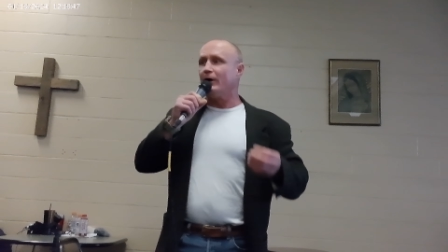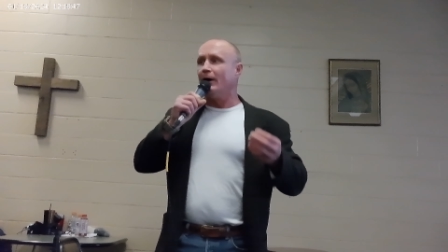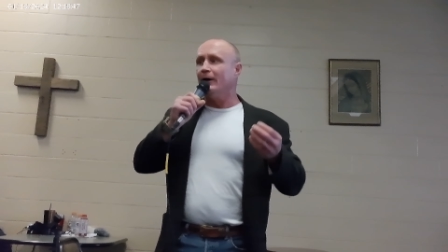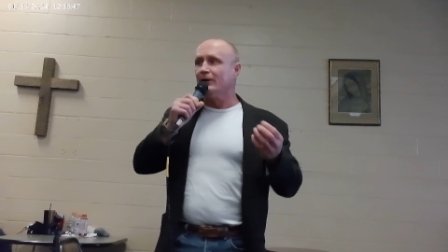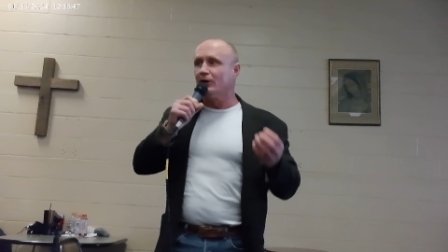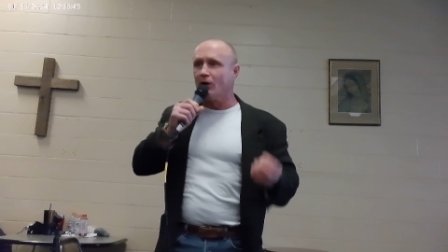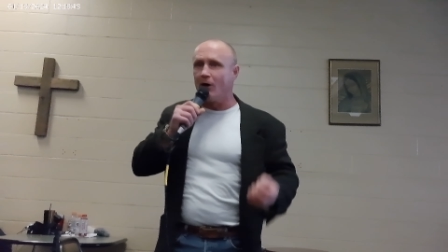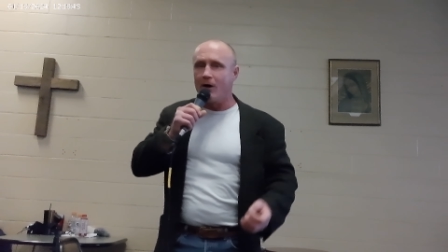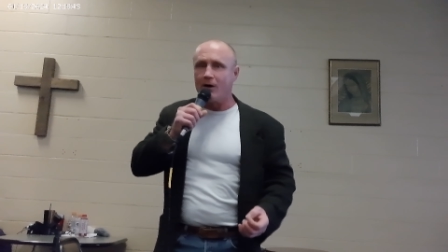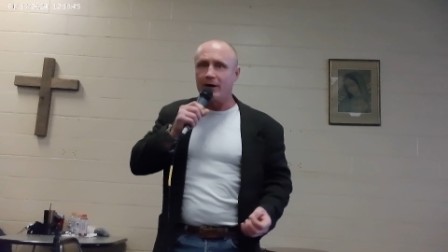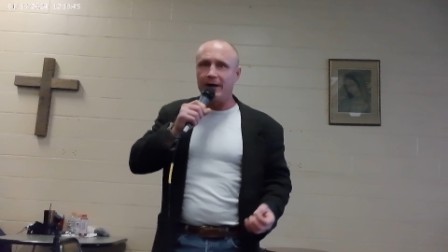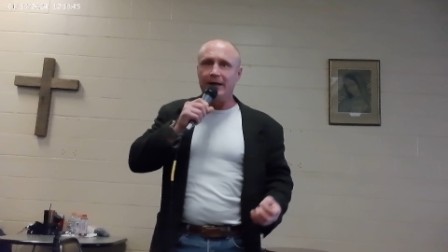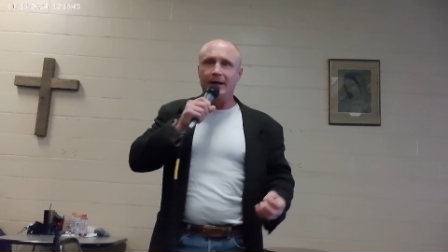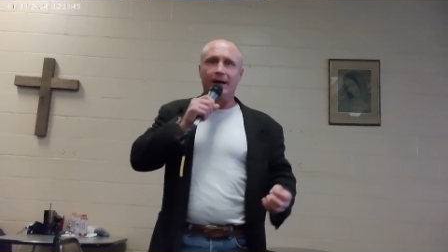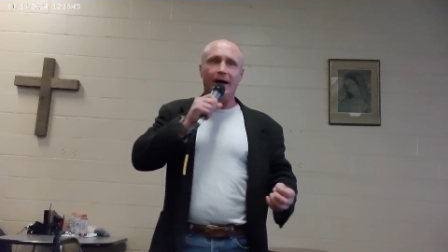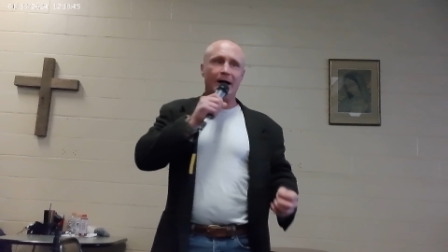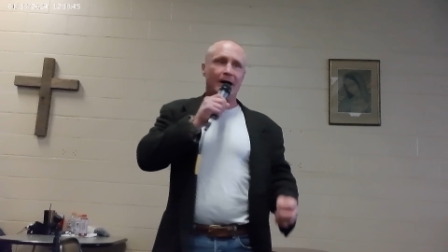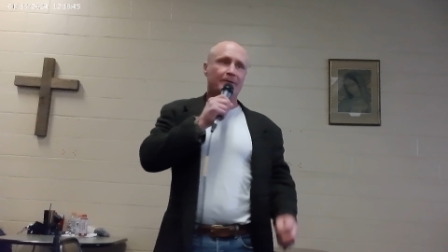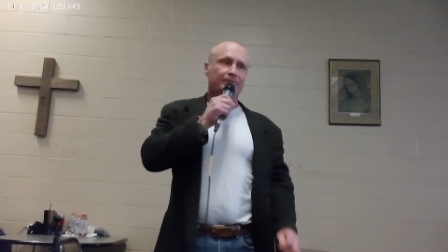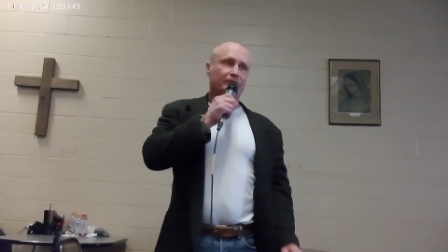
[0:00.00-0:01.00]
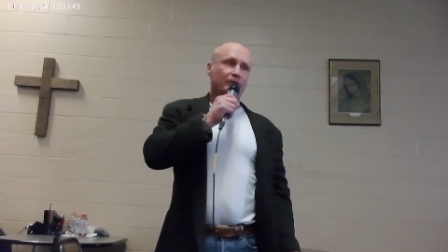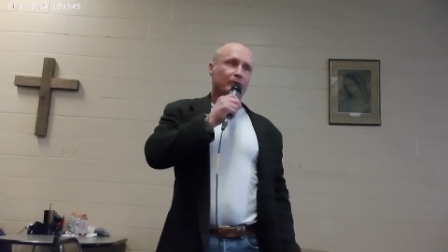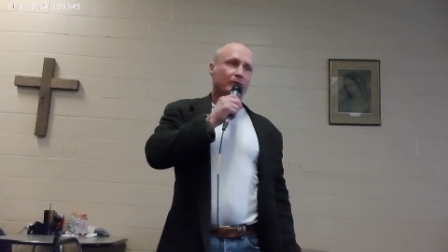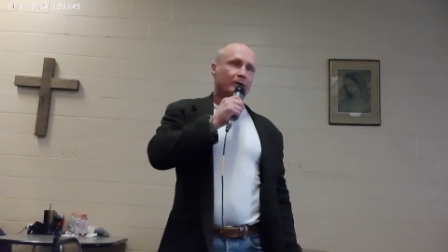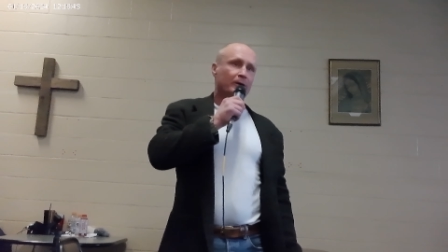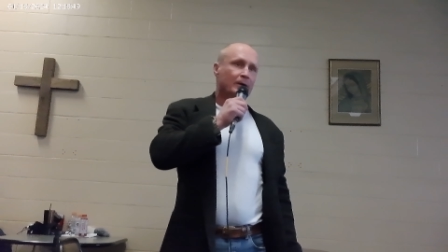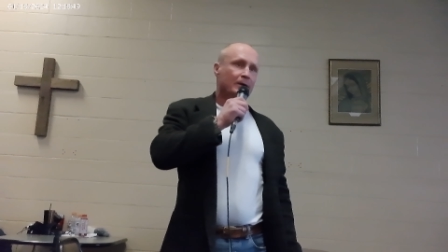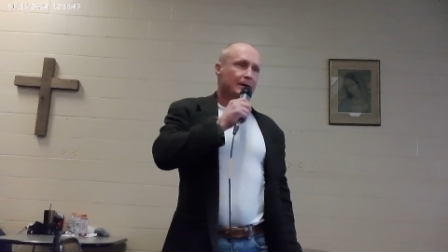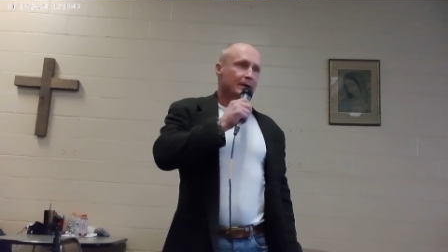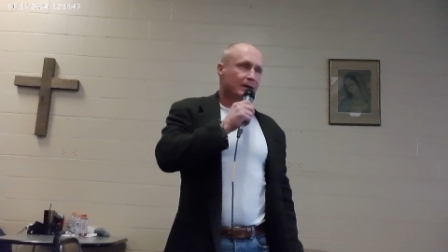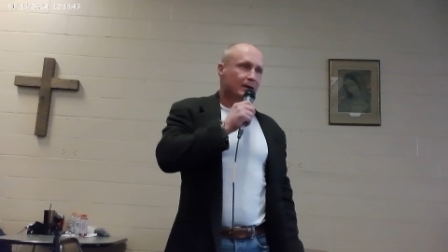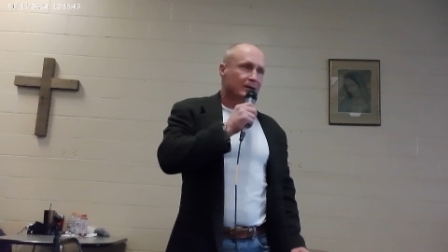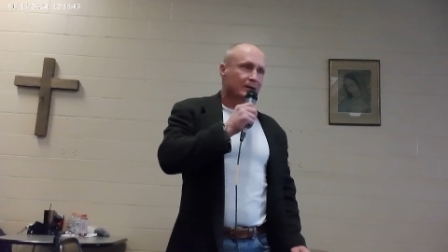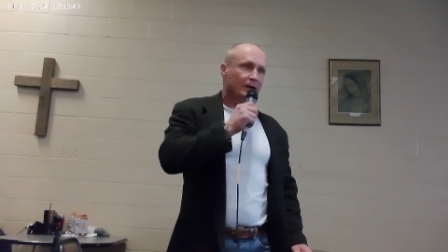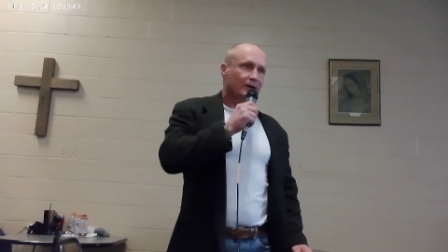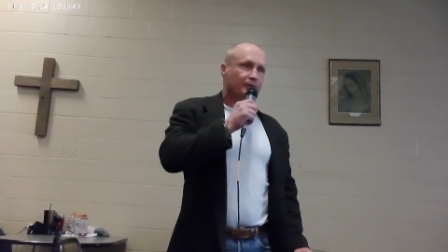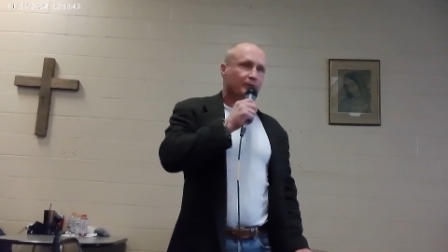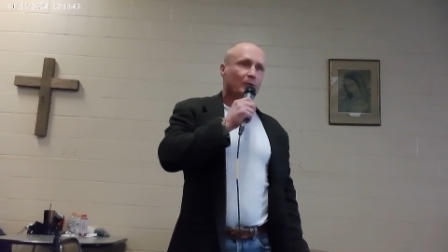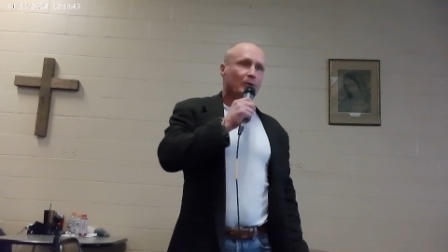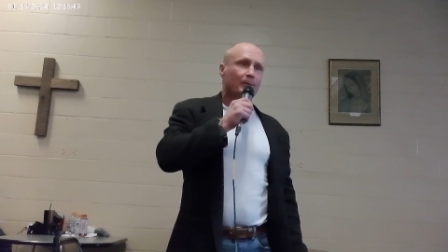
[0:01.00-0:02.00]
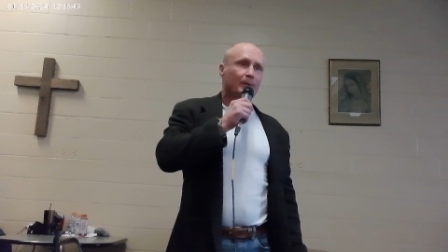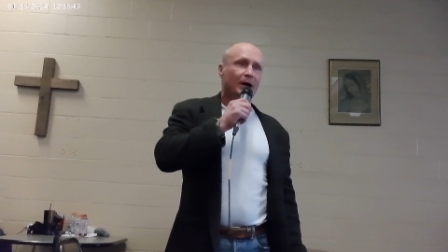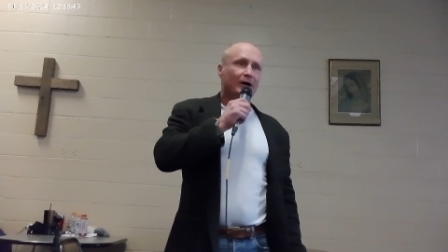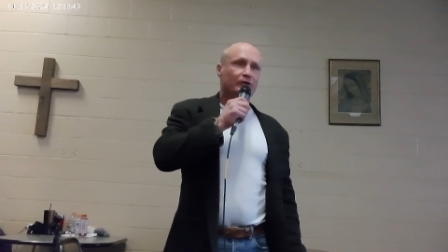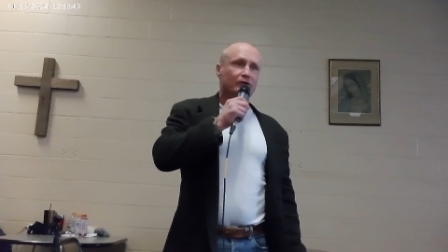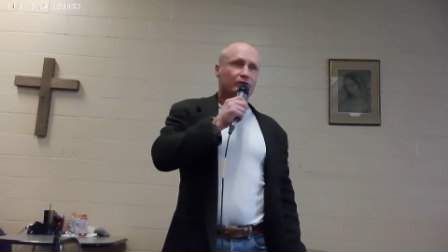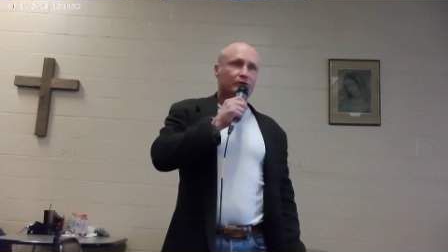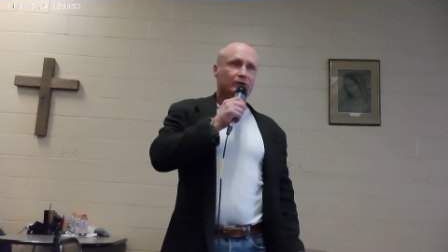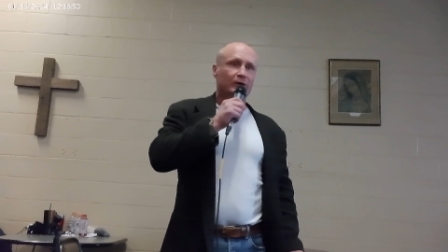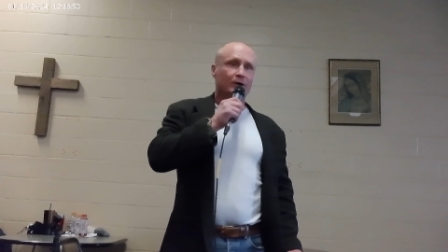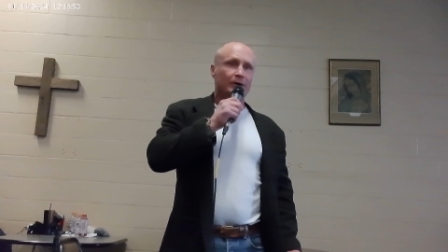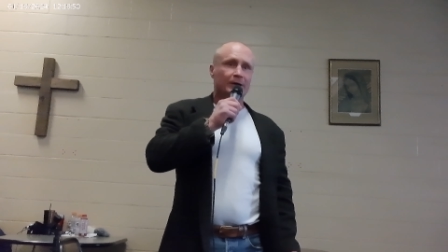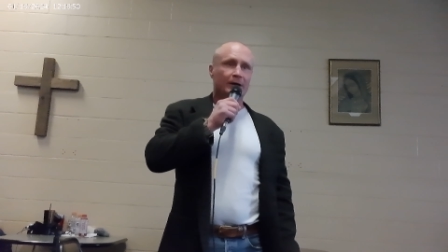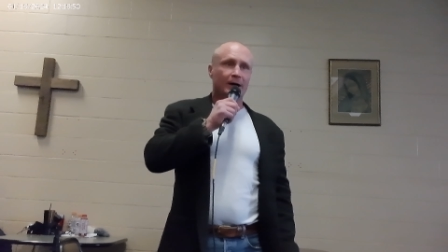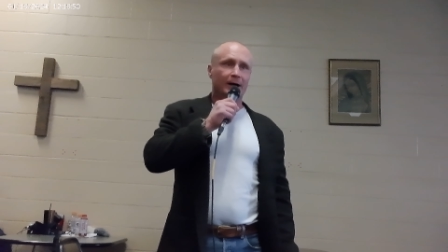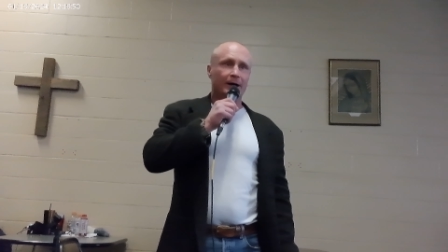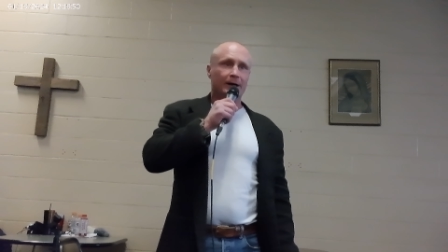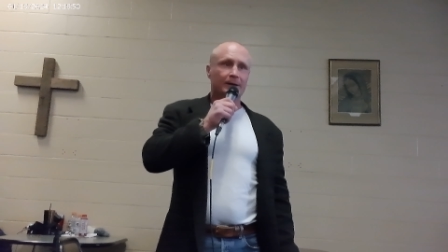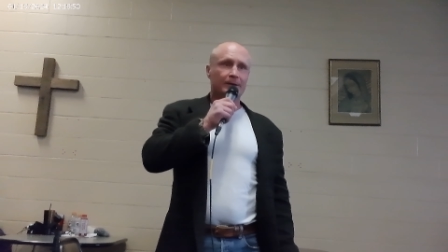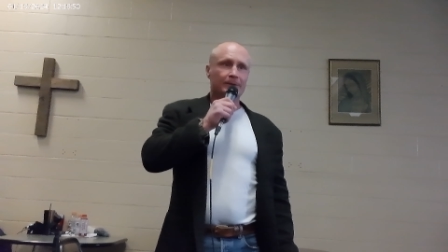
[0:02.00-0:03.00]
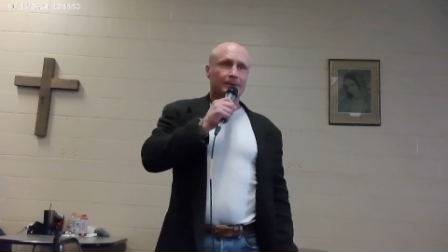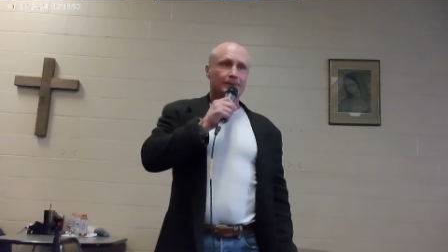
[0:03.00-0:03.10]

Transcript: a longing after the ineffable majesty on high.